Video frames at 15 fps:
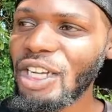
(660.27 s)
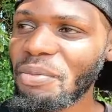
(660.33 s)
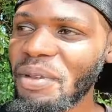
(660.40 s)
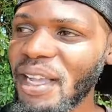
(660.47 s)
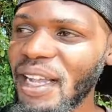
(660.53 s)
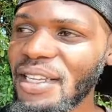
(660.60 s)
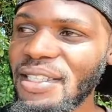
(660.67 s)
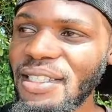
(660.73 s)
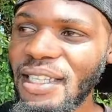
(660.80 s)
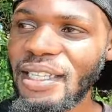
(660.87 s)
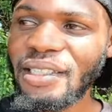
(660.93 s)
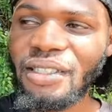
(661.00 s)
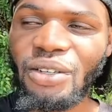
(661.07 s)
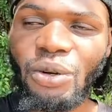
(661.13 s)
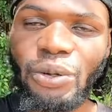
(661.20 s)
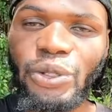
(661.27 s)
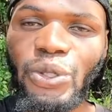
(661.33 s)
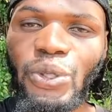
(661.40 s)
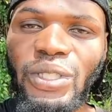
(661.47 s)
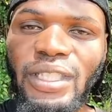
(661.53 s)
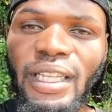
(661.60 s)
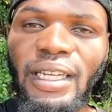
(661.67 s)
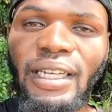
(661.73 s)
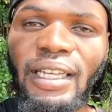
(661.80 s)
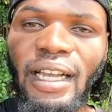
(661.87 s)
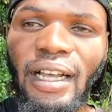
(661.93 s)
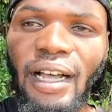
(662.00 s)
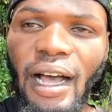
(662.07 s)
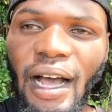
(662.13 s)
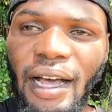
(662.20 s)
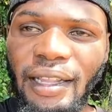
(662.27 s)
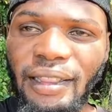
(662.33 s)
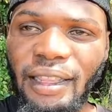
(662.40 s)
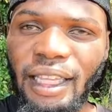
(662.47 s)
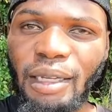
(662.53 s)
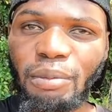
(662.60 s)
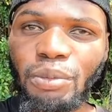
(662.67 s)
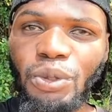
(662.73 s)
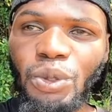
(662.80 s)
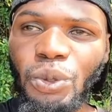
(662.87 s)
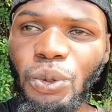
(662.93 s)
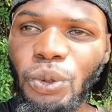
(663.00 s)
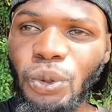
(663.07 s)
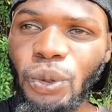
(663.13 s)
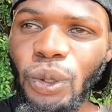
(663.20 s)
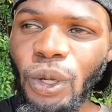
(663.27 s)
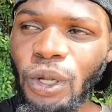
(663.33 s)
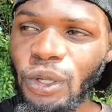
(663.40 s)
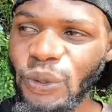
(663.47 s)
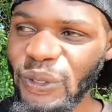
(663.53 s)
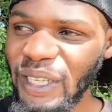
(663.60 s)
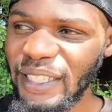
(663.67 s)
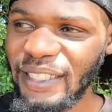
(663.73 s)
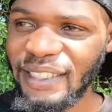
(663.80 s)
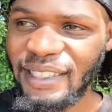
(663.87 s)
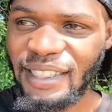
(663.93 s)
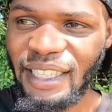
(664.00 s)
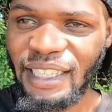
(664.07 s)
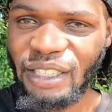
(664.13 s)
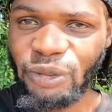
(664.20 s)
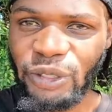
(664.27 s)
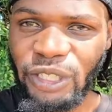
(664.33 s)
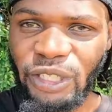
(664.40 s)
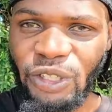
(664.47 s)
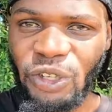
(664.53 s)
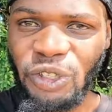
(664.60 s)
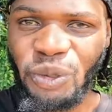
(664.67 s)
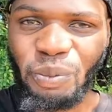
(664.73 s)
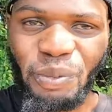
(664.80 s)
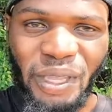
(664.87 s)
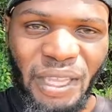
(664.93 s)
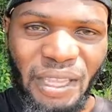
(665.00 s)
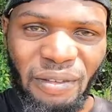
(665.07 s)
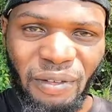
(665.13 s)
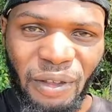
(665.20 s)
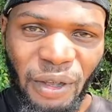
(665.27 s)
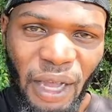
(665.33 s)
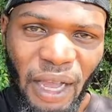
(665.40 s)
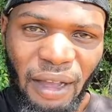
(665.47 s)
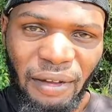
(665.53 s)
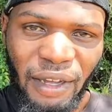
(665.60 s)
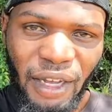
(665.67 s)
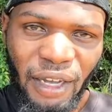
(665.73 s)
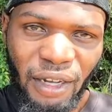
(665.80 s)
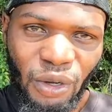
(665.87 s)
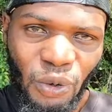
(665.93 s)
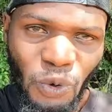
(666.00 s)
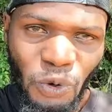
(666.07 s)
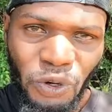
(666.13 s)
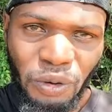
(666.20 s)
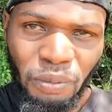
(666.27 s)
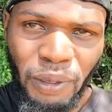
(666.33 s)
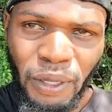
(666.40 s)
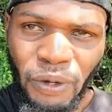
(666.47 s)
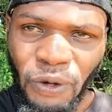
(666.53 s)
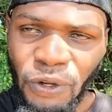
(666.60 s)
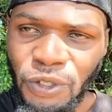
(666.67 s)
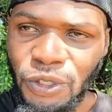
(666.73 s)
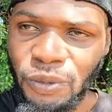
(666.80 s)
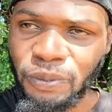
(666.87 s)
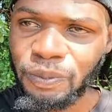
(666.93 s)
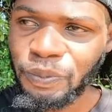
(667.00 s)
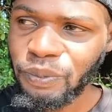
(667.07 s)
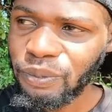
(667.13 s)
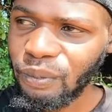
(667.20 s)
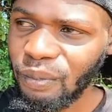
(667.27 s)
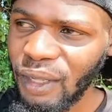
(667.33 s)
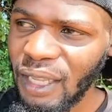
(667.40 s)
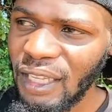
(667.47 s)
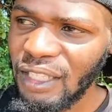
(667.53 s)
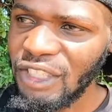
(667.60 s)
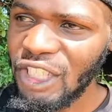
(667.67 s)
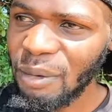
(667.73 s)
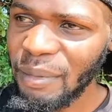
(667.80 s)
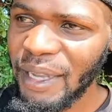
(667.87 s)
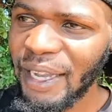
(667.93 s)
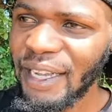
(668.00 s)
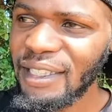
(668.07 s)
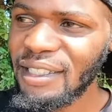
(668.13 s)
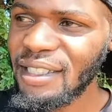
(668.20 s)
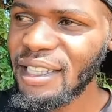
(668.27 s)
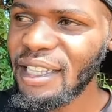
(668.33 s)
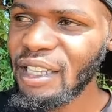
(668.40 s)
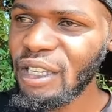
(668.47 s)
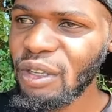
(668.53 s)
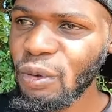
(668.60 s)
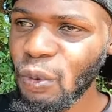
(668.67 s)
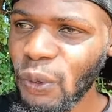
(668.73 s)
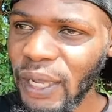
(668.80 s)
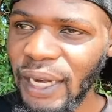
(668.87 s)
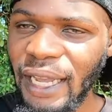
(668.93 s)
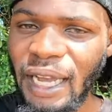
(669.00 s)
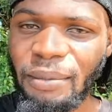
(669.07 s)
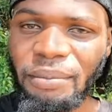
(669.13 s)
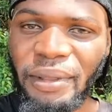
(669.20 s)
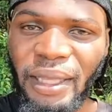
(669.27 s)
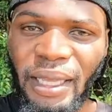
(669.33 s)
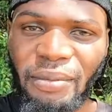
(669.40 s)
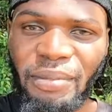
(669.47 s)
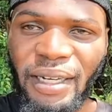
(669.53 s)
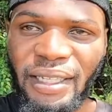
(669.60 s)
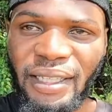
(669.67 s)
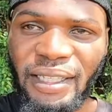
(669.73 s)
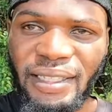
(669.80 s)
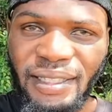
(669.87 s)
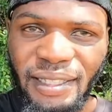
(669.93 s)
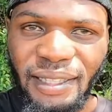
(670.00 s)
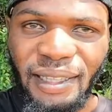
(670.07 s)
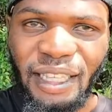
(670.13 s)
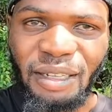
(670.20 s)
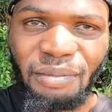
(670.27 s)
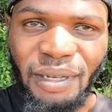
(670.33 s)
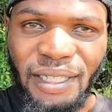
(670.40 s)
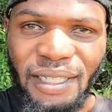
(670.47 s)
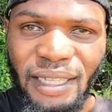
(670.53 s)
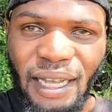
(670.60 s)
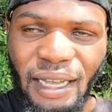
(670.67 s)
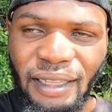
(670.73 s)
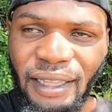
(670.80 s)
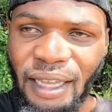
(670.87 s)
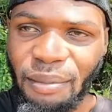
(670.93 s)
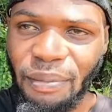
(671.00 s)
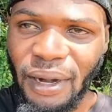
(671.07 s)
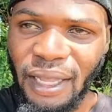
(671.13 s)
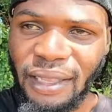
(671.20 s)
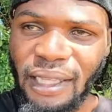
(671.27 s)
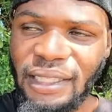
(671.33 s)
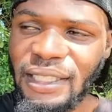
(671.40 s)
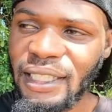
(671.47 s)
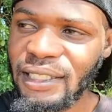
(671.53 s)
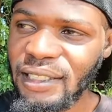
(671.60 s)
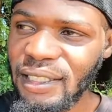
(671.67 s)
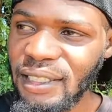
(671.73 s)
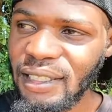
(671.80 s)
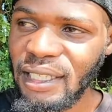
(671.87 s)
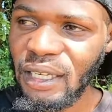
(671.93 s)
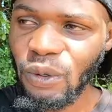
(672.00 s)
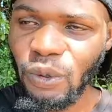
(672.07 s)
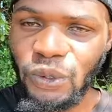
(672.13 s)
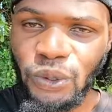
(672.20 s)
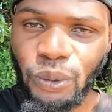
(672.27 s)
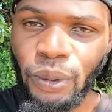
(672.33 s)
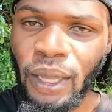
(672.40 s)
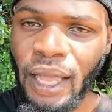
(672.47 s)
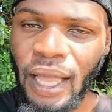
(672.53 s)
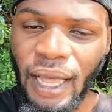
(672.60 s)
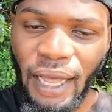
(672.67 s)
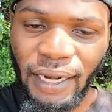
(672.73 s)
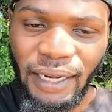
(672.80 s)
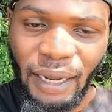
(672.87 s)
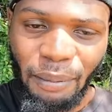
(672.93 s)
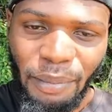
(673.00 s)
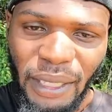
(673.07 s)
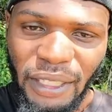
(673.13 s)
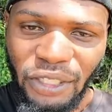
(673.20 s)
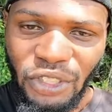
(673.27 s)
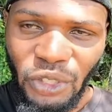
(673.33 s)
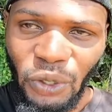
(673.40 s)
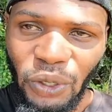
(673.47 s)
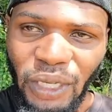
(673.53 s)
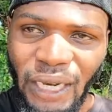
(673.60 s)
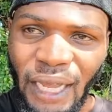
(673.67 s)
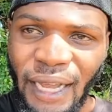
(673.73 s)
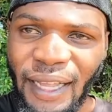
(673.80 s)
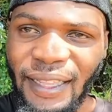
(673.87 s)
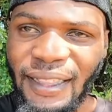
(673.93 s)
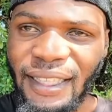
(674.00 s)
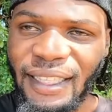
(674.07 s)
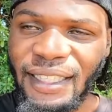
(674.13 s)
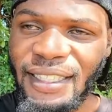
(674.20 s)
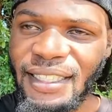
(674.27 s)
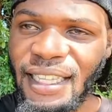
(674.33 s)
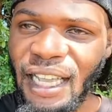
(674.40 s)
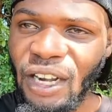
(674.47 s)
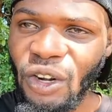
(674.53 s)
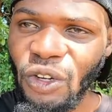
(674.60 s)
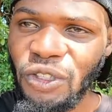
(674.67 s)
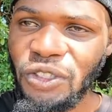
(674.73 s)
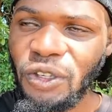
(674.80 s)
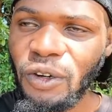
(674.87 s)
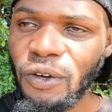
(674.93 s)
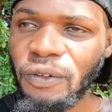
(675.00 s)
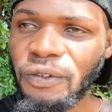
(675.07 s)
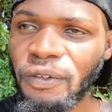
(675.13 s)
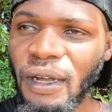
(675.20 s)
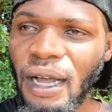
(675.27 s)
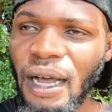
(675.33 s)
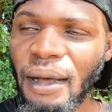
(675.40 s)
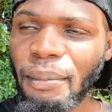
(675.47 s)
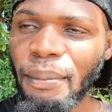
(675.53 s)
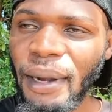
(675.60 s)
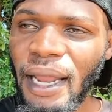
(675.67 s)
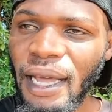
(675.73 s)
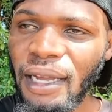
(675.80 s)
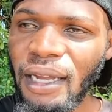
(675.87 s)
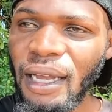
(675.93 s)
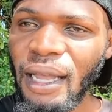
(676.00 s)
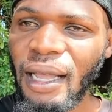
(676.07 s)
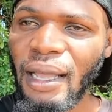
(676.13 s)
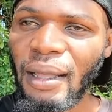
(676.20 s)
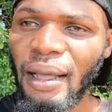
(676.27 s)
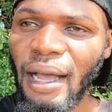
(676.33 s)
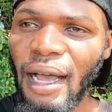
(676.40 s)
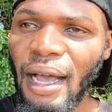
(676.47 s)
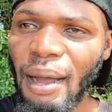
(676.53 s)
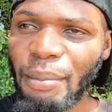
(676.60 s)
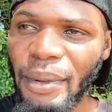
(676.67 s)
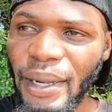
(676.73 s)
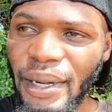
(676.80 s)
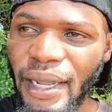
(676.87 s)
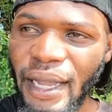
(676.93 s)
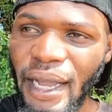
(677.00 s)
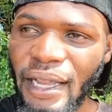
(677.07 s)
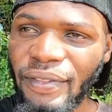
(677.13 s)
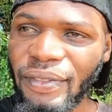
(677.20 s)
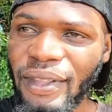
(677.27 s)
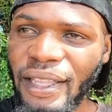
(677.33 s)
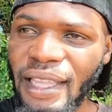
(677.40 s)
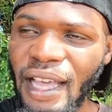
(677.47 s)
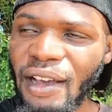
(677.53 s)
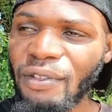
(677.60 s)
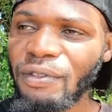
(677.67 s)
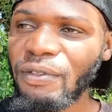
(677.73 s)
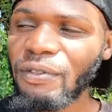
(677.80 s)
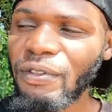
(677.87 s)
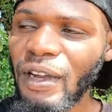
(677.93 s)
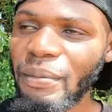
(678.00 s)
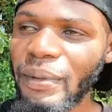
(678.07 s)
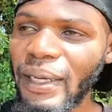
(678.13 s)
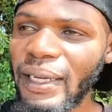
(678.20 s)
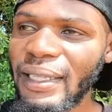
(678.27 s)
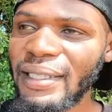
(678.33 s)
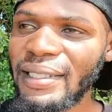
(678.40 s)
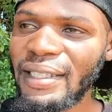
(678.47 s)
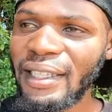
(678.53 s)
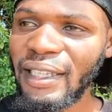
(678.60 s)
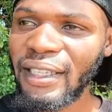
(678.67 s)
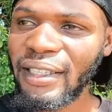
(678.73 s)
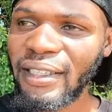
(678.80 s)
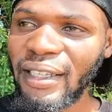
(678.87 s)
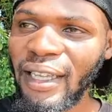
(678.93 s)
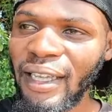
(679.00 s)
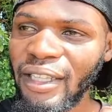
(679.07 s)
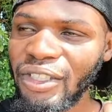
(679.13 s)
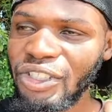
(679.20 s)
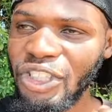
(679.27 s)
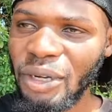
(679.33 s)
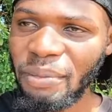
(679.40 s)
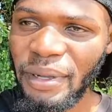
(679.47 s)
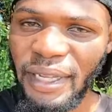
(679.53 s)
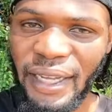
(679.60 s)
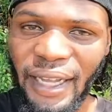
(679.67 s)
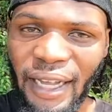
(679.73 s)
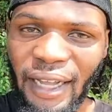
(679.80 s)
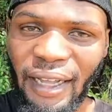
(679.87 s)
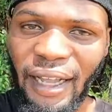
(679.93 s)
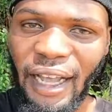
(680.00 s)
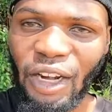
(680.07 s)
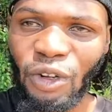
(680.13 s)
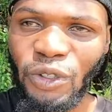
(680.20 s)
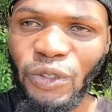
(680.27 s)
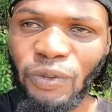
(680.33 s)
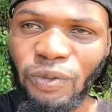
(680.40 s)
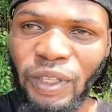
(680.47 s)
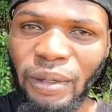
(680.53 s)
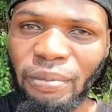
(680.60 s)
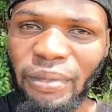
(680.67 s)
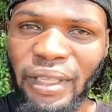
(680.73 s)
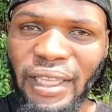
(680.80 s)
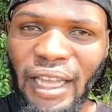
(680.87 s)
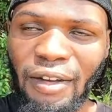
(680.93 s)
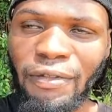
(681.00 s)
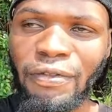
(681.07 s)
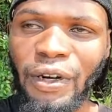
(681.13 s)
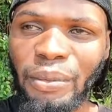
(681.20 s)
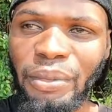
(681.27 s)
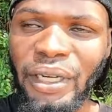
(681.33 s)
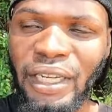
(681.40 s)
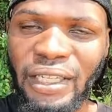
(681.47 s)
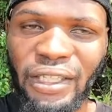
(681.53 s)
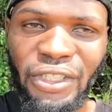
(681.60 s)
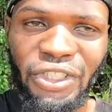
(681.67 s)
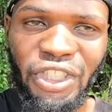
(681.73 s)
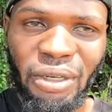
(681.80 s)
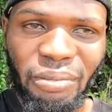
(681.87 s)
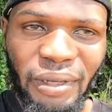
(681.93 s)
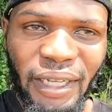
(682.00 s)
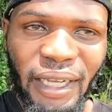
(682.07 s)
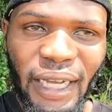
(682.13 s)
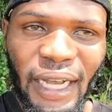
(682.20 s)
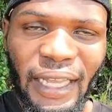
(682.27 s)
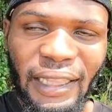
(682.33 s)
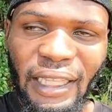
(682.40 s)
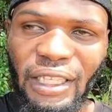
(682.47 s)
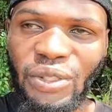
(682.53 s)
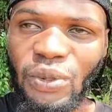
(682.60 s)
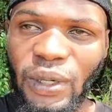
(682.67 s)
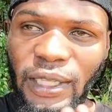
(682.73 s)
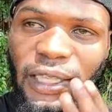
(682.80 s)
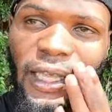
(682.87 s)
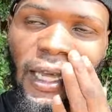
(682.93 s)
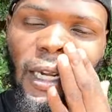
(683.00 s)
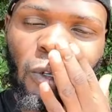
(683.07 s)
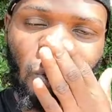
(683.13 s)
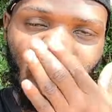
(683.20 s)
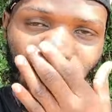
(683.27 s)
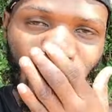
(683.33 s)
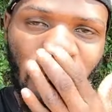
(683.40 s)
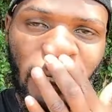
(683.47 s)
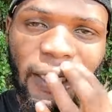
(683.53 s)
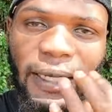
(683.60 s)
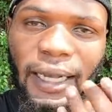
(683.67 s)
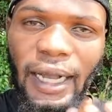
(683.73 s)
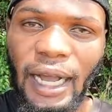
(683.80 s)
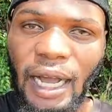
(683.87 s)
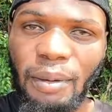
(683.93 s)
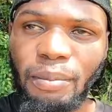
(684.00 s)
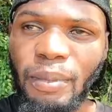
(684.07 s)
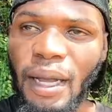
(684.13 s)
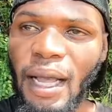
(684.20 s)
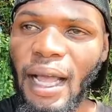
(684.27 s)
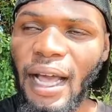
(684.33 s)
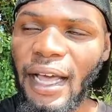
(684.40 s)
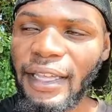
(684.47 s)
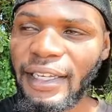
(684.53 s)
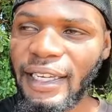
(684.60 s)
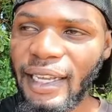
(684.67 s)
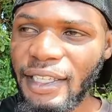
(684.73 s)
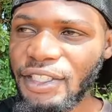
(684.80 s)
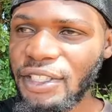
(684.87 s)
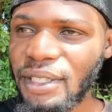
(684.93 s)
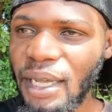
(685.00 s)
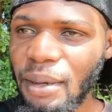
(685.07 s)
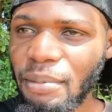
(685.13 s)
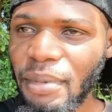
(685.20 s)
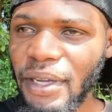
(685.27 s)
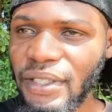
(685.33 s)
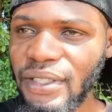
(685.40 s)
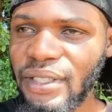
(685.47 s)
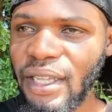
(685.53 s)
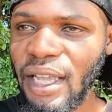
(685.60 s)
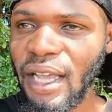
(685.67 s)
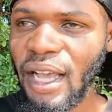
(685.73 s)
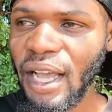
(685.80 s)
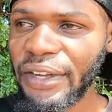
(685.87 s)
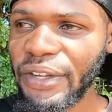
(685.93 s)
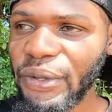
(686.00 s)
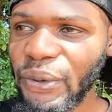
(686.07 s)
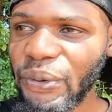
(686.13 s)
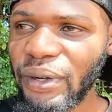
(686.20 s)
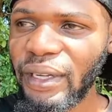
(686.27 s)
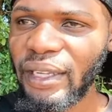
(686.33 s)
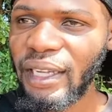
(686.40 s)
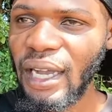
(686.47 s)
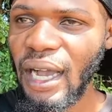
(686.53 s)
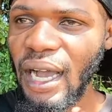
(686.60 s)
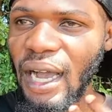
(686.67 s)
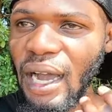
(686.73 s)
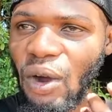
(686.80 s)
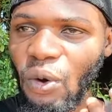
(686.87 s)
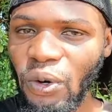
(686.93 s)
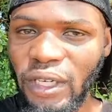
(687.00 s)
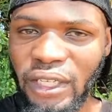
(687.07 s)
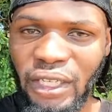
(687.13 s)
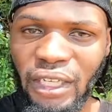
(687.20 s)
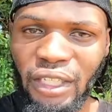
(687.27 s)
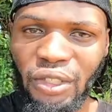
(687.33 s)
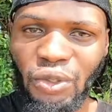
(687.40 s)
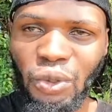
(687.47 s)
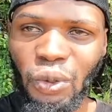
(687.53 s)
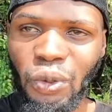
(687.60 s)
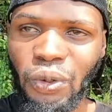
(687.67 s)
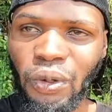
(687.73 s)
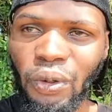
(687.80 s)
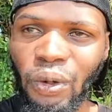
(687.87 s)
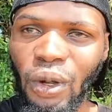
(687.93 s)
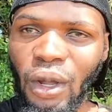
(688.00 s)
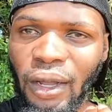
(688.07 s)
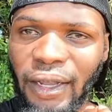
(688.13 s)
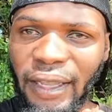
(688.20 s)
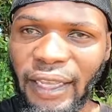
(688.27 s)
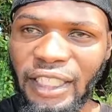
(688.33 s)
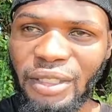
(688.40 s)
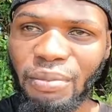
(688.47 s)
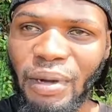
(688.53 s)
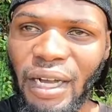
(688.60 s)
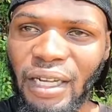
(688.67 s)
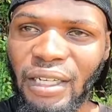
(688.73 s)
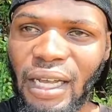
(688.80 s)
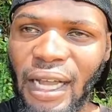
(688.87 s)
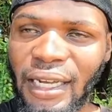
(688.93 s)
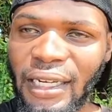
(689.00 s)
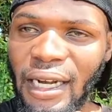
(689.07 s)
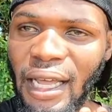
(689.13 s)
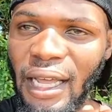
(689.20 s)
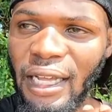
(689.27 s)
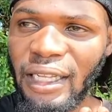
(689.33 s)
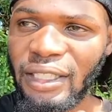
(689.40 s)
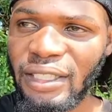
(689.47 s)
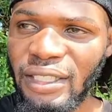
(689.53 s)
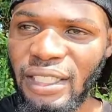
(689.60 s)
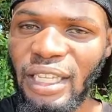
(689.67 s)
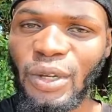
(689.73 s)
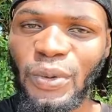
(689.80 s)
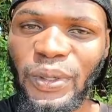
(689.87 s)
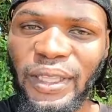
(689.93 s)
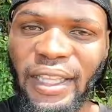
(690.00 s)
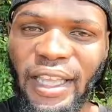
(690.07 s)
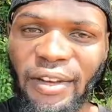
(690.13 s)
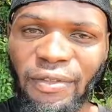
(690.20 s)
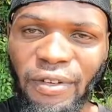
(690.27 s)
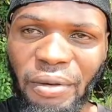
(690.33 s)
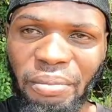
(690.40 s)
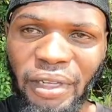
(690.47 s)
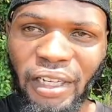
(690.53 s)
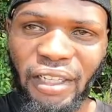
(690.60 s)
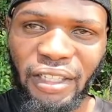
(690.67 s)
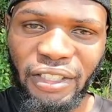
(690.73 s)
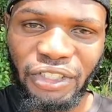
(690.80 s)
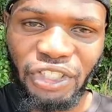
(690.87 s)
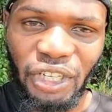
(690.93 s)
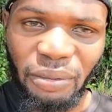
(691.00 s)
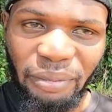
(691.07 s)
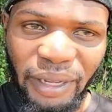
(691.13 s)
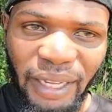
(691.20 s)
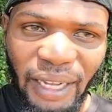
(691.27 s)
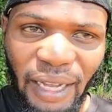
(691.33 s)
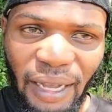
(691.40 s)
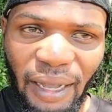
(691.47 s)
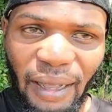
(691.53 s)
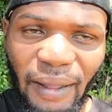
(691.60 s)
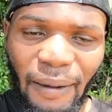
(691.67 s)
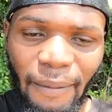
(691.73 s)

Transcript: Jamaicans started also sending them to United States. It will not be good, because Jamaicans, they welcome them and they see them as their brothers and sisters also. And I'm being told there is a lot of black Americans, they have families in Jamaica. A lot of them, they have family in Jamaica, and that's why they are usually come in large numbers during a holiday to get back and stay with their family in Jamaica.